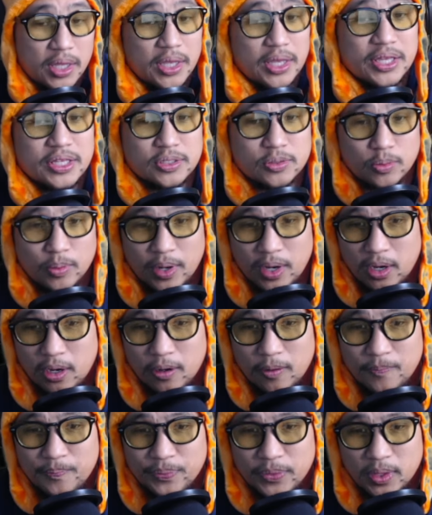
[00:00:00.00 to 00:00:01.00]
It's
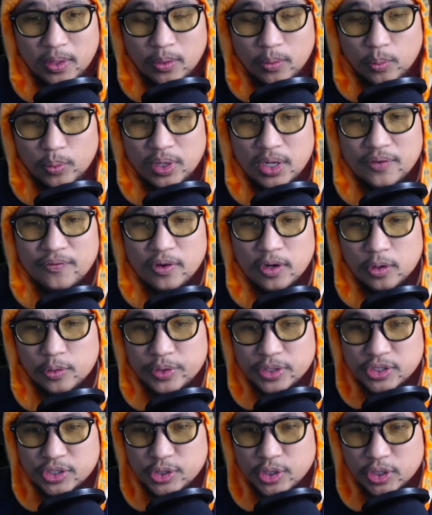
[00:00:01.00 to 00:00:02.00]
rare. Whenever a
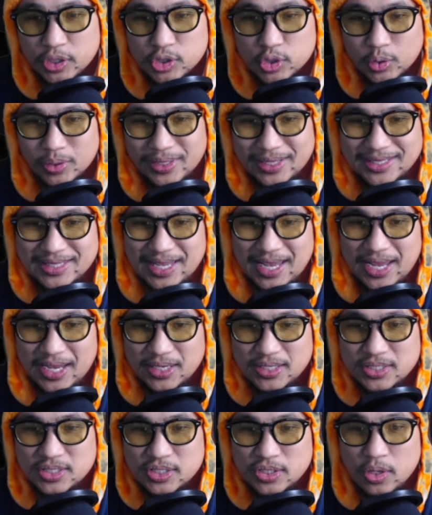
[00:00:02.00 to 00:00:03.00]
creature you control
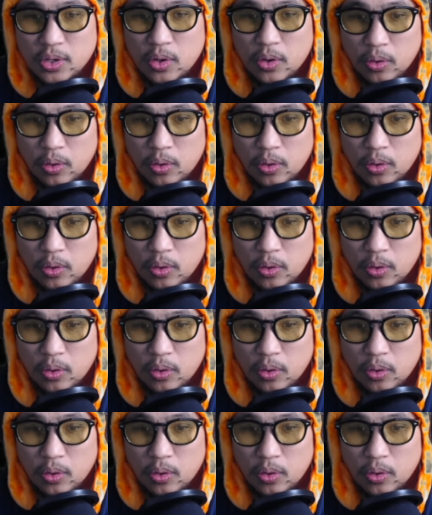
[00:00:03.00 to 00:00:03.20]
attacks,